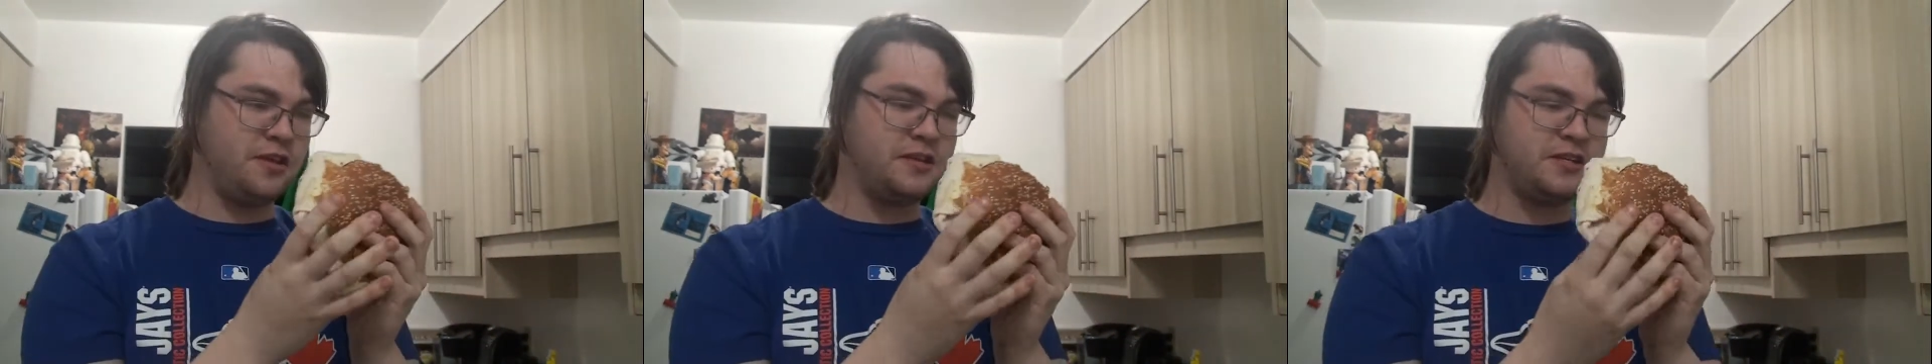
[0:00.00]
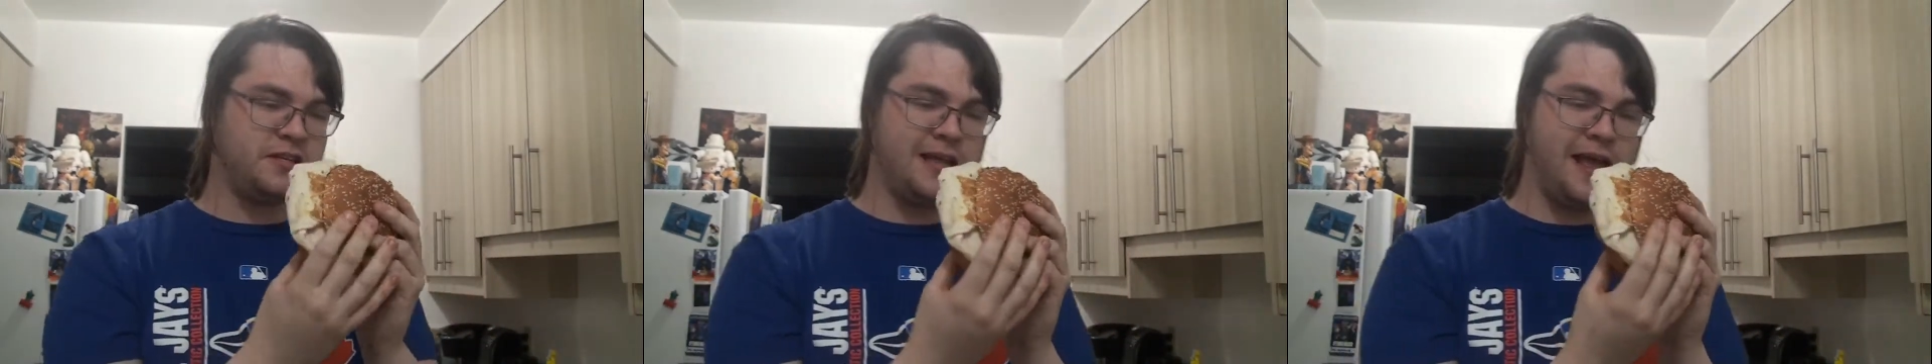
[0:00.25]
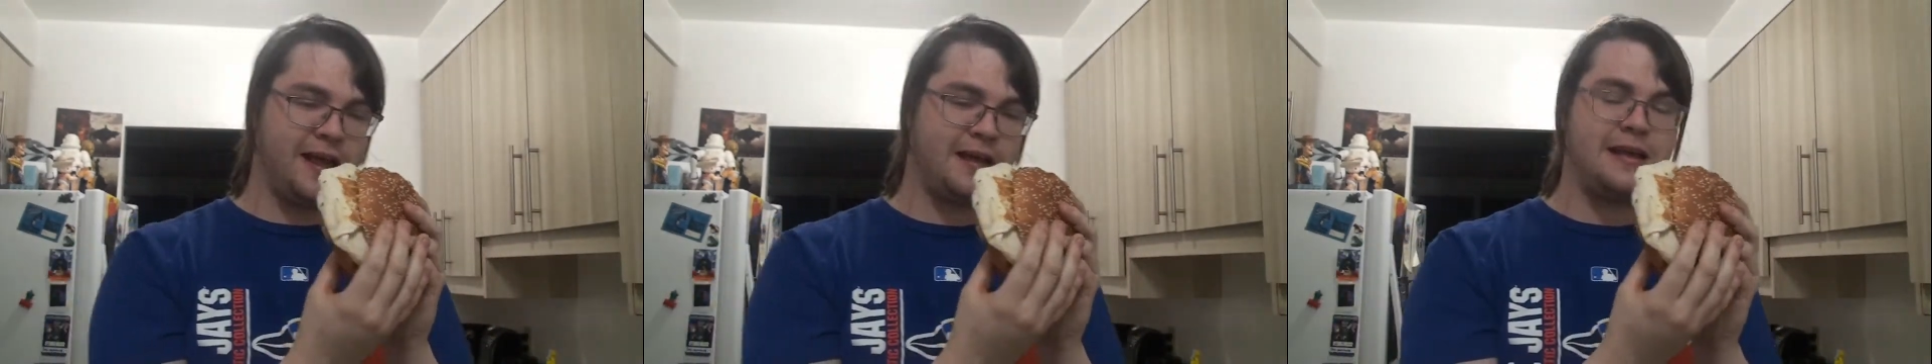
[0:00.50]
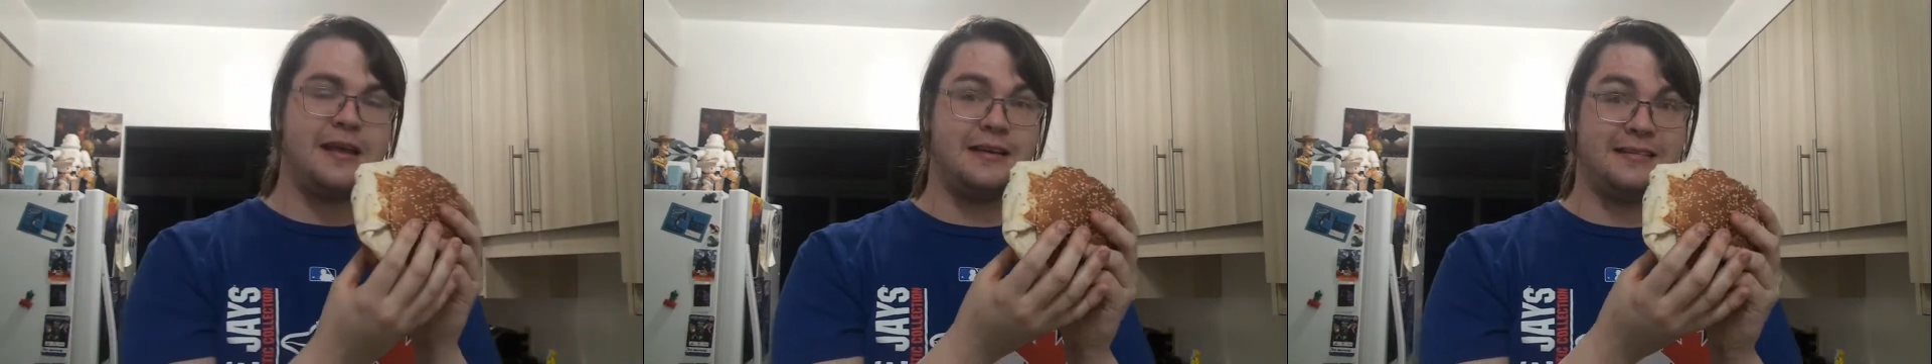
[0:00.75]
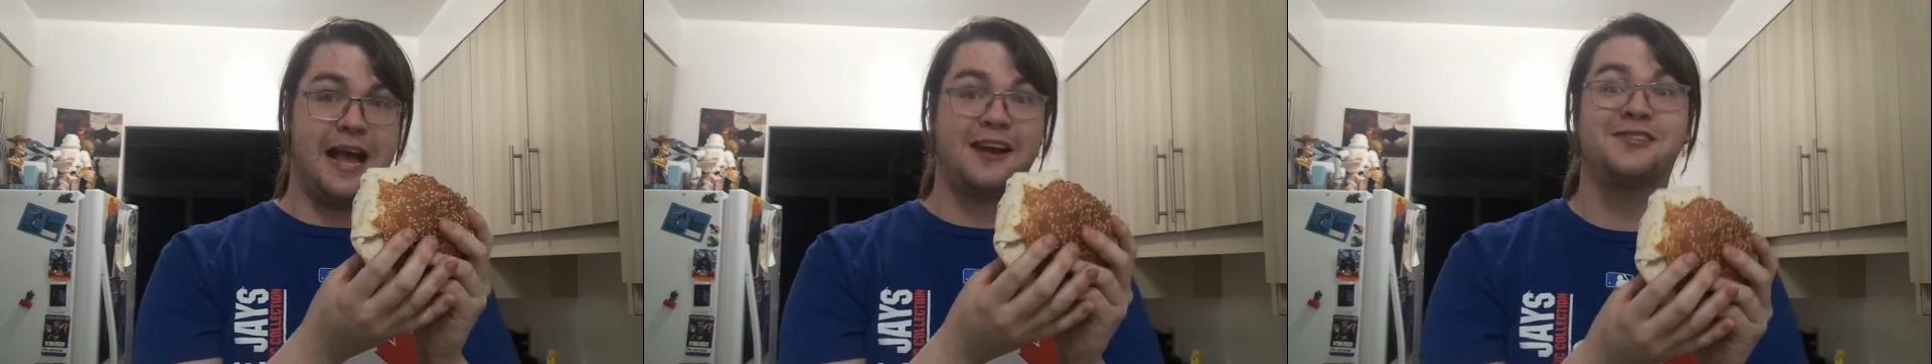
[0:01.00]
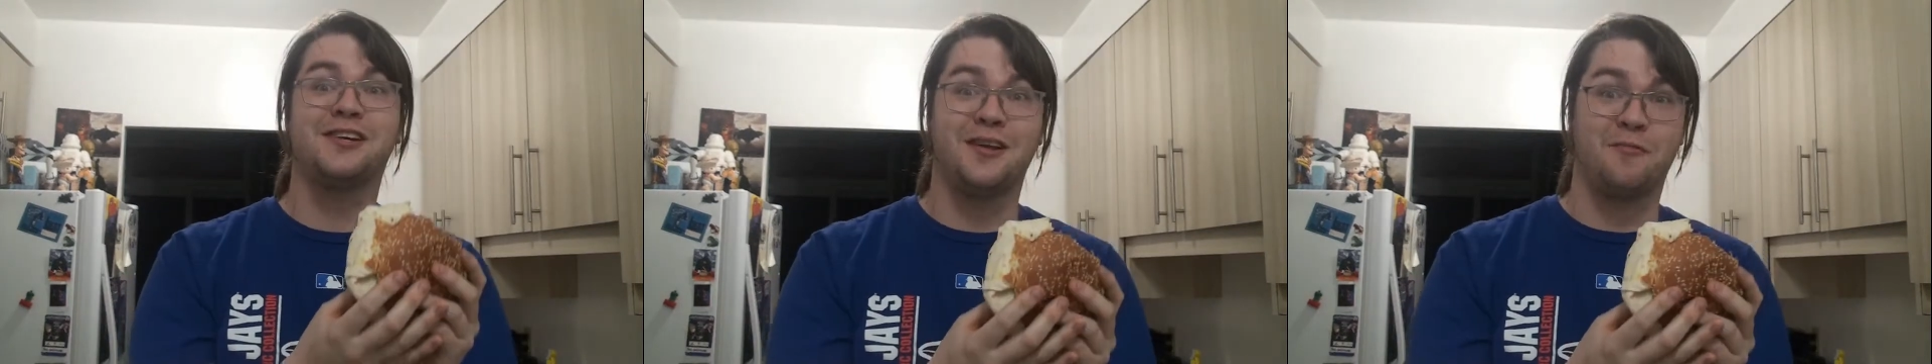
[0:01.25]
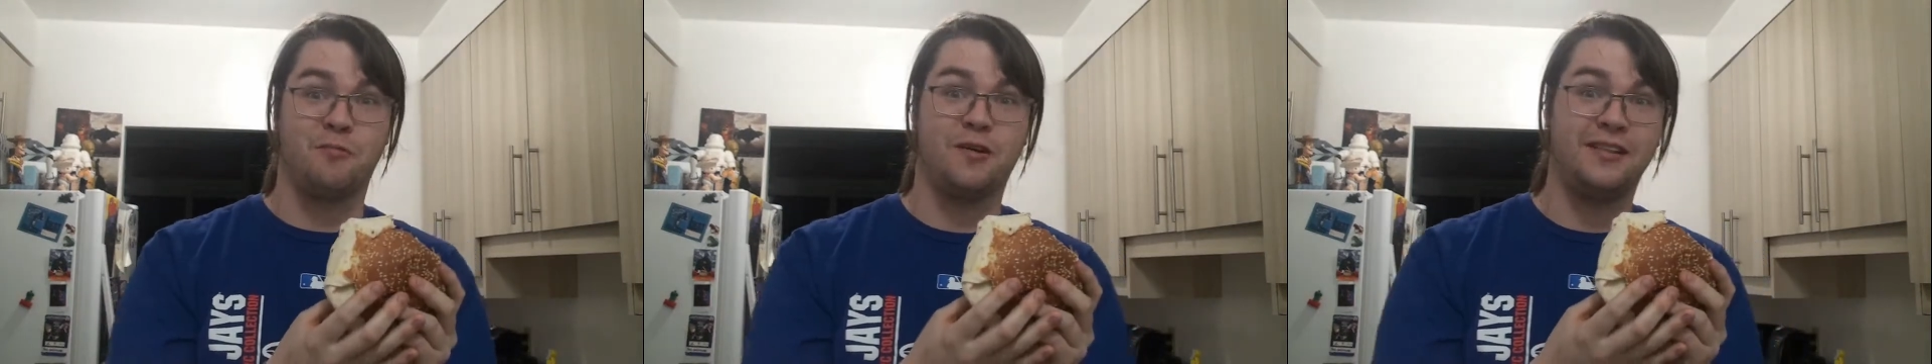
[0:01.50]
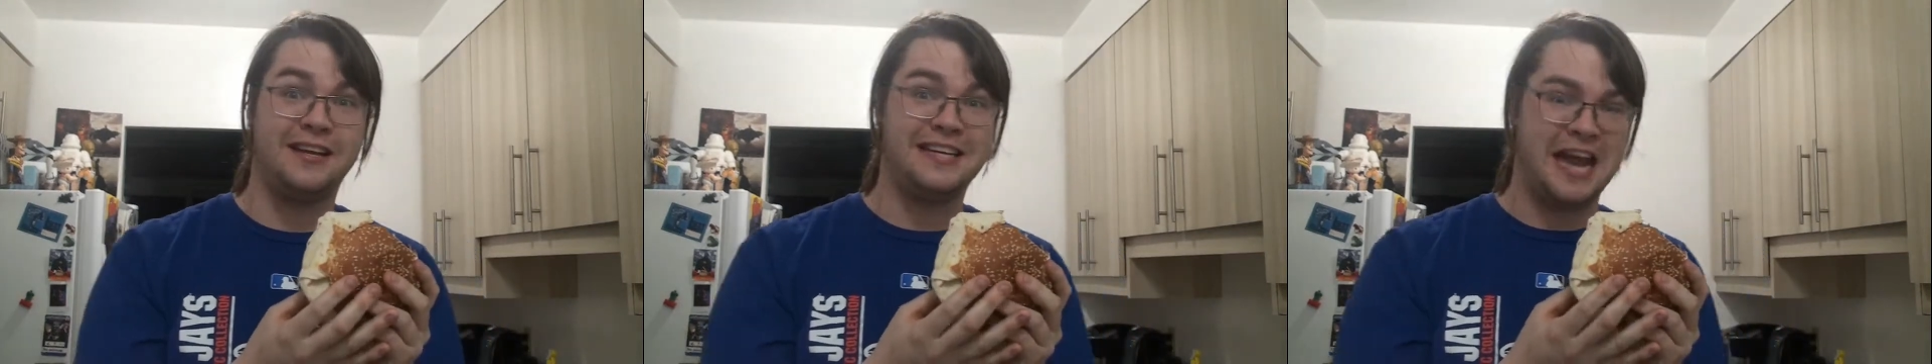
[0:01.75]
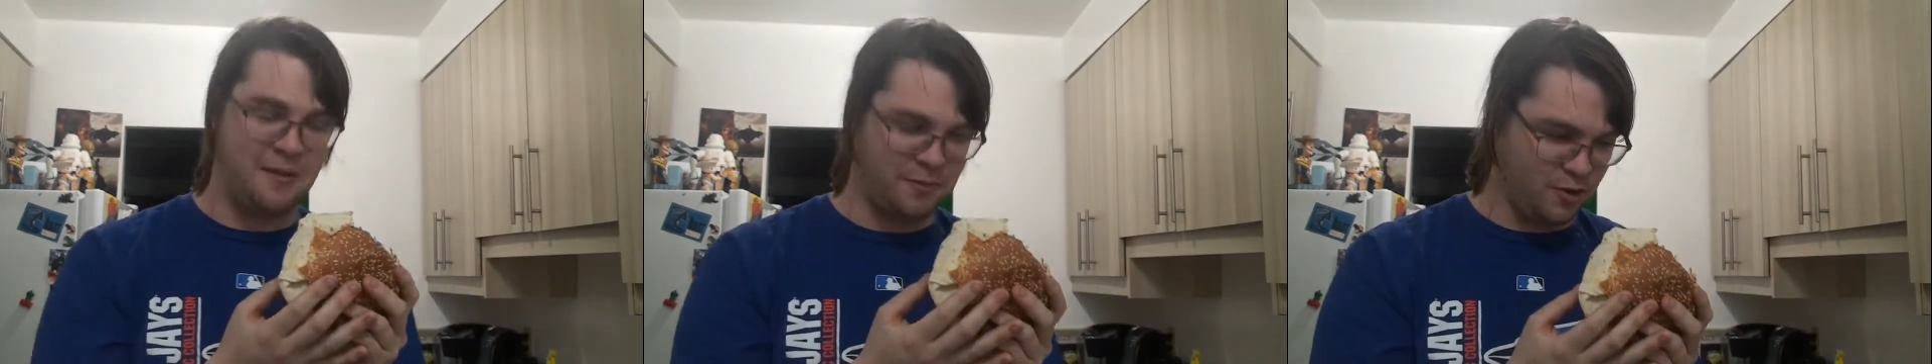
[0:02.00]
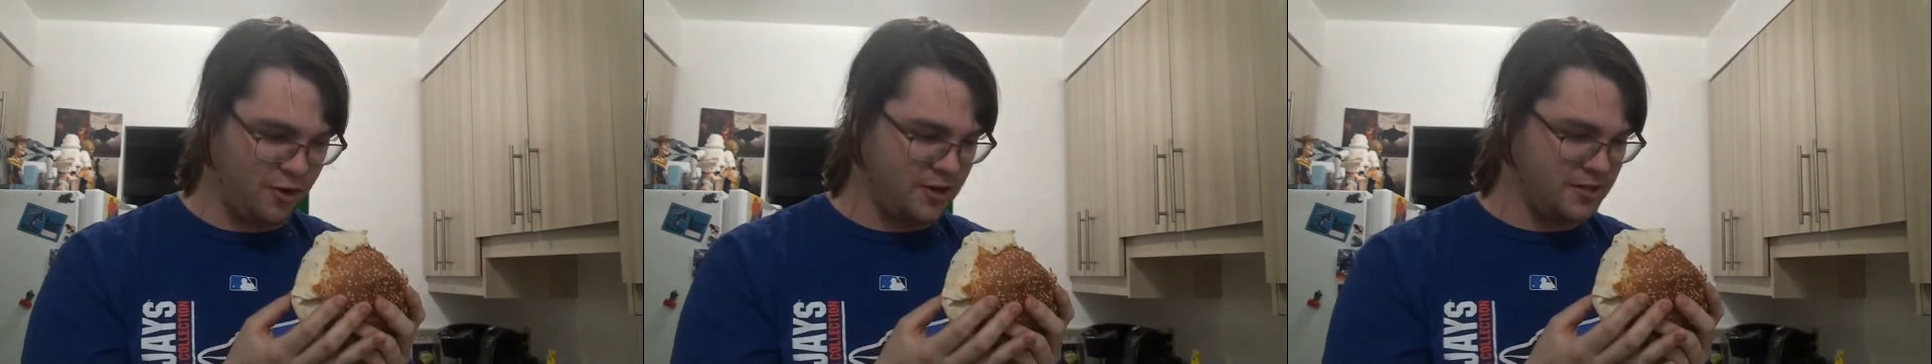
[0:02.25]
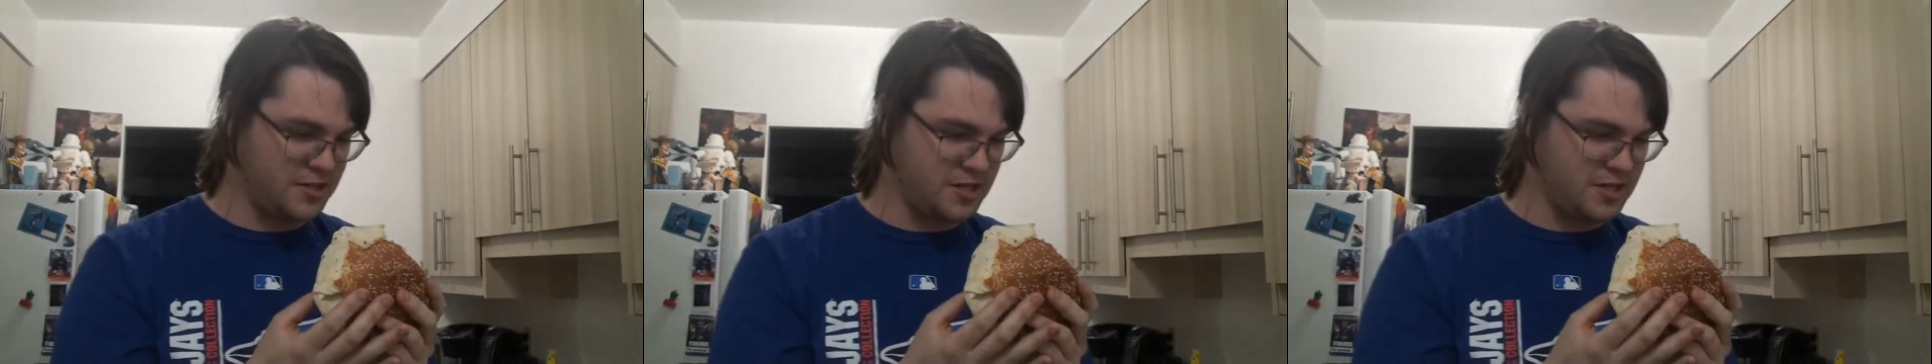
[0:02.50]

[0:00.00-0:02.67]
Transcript: This thing is actually really damn good.